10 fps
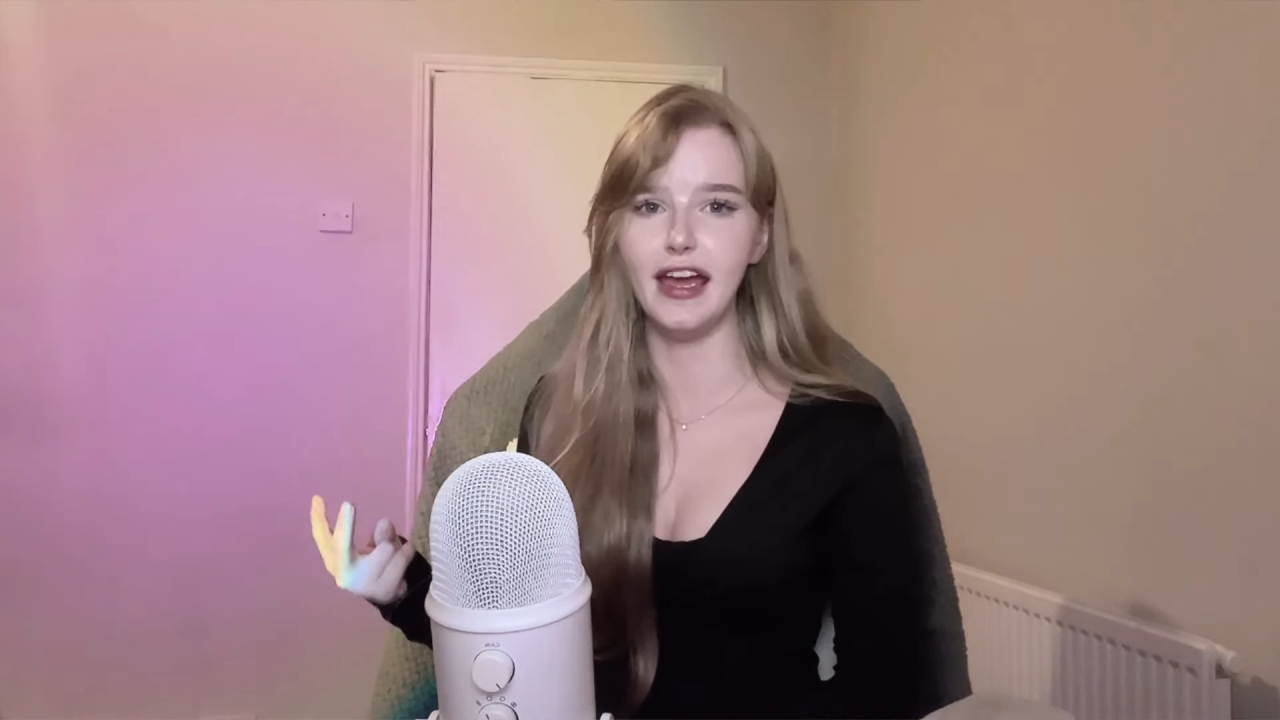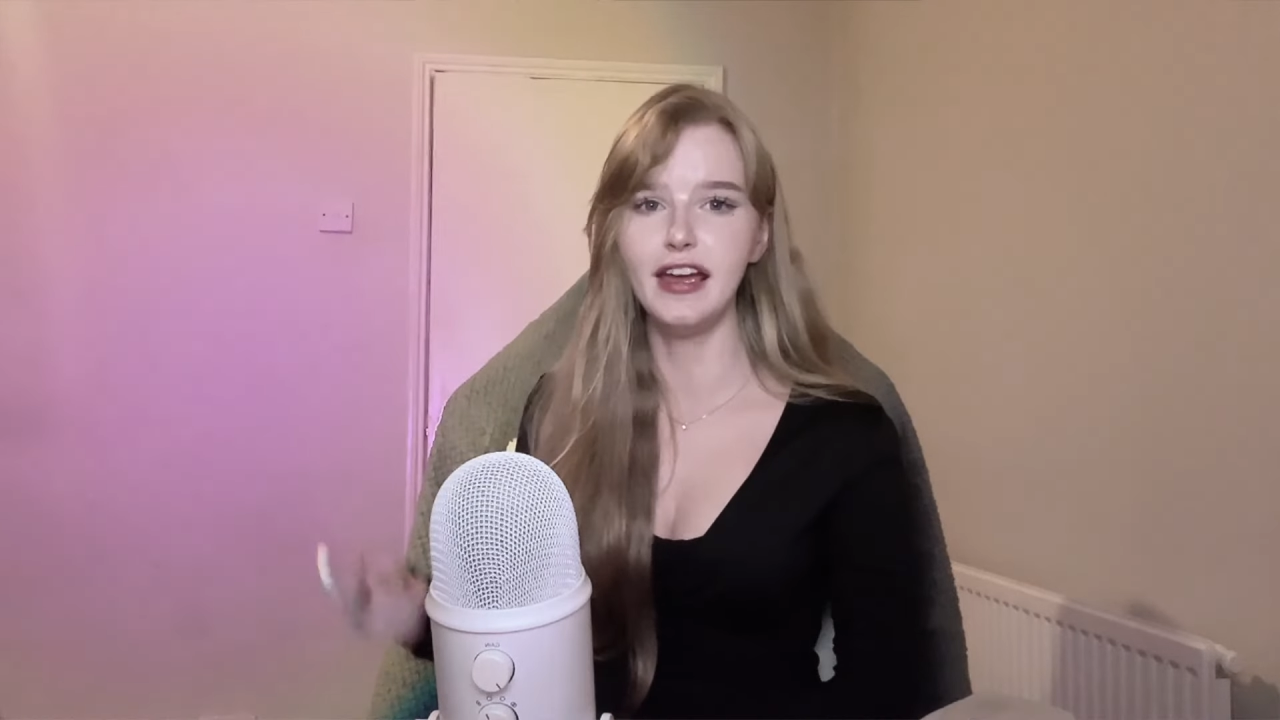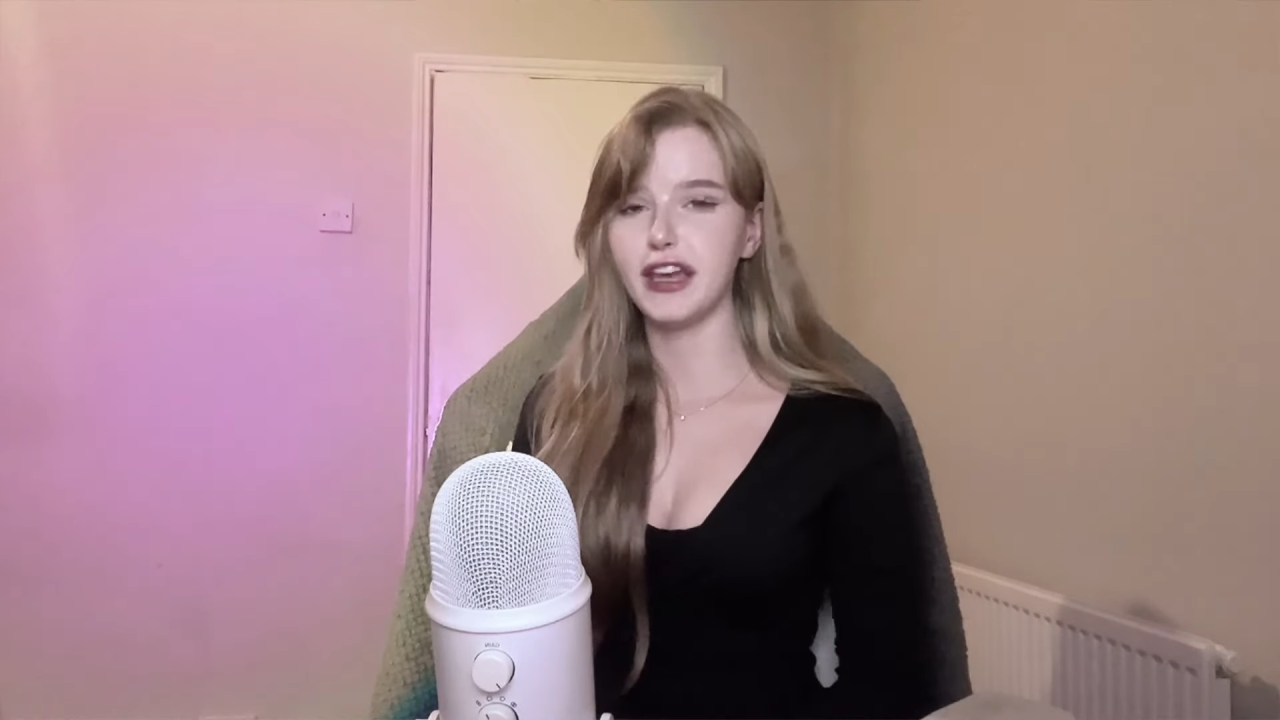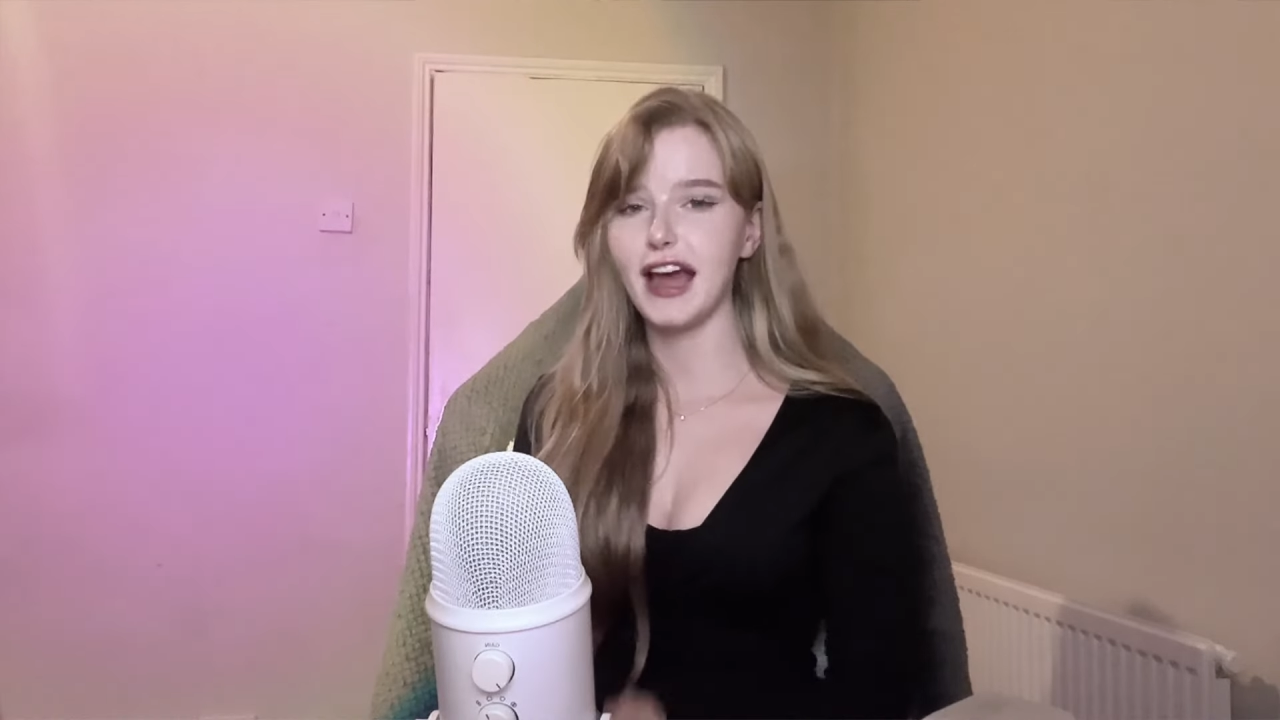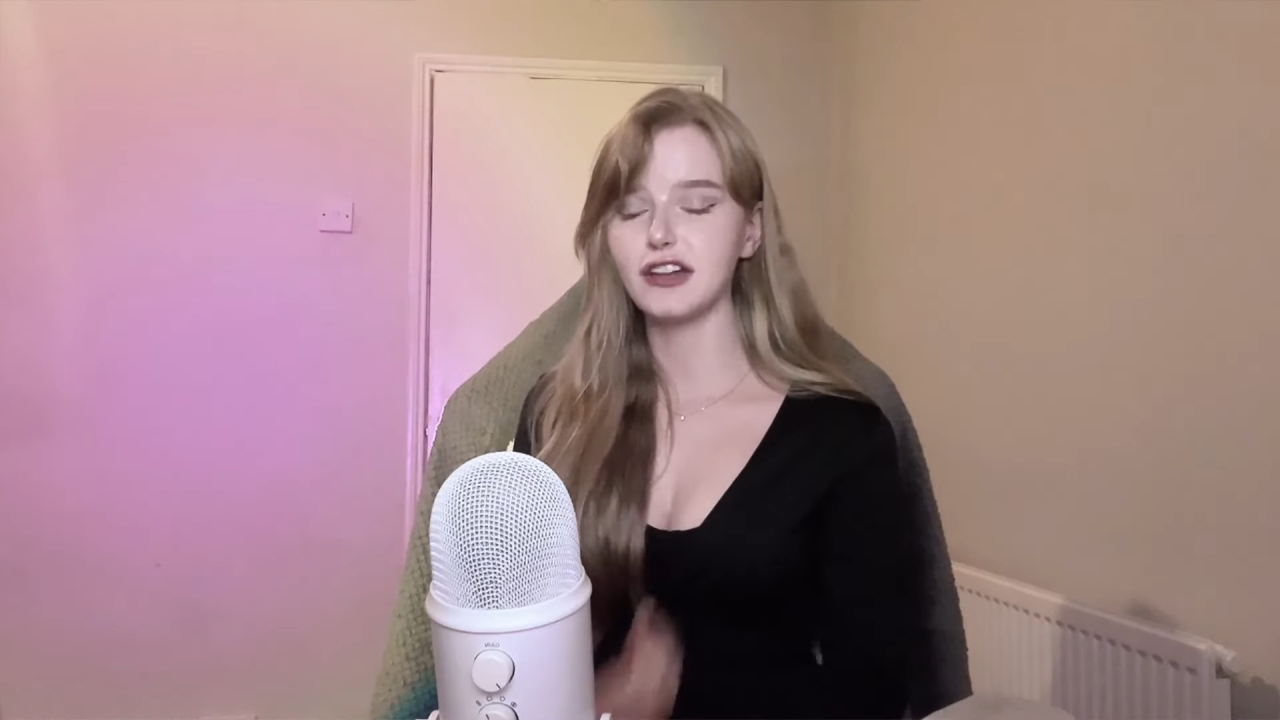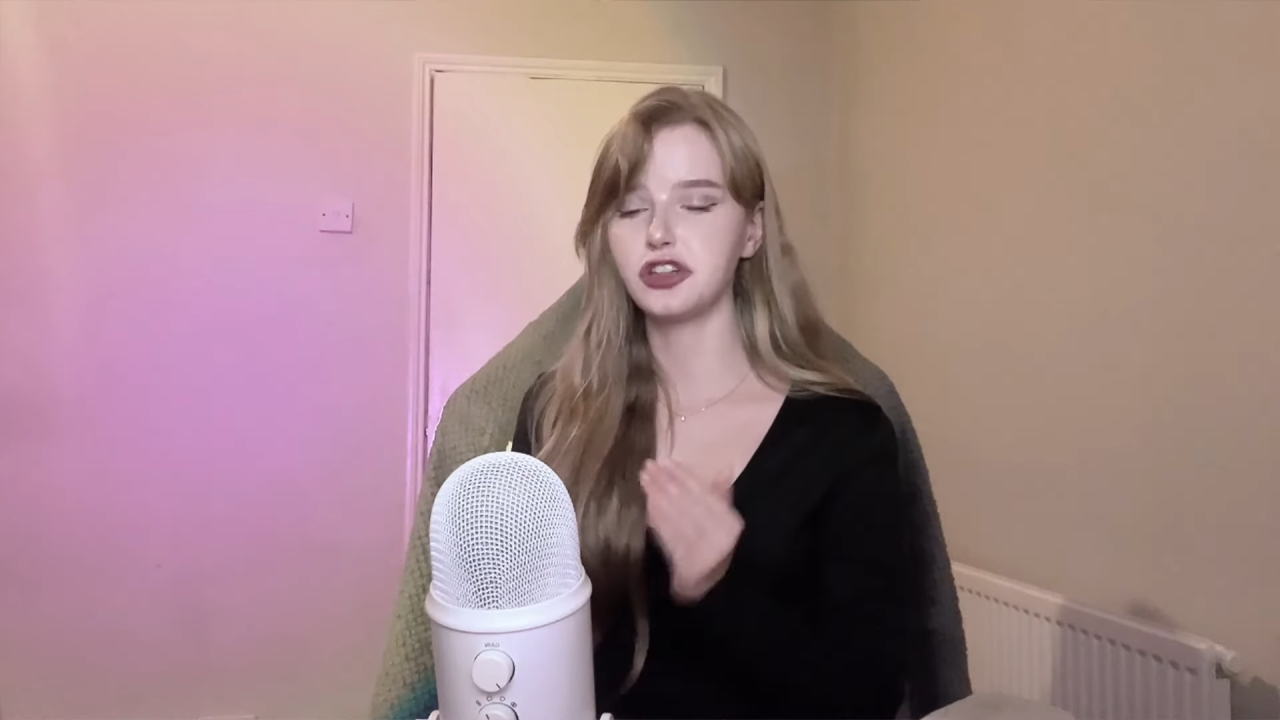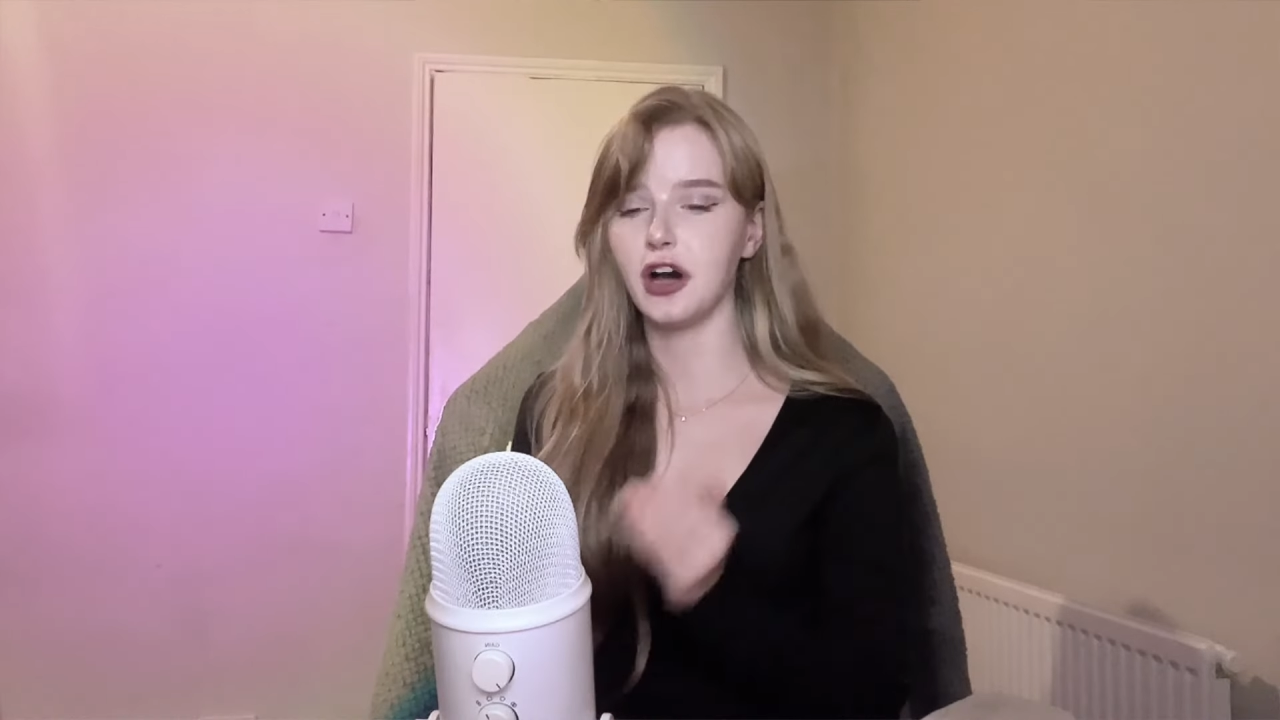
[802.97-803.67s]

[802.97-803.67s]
If they had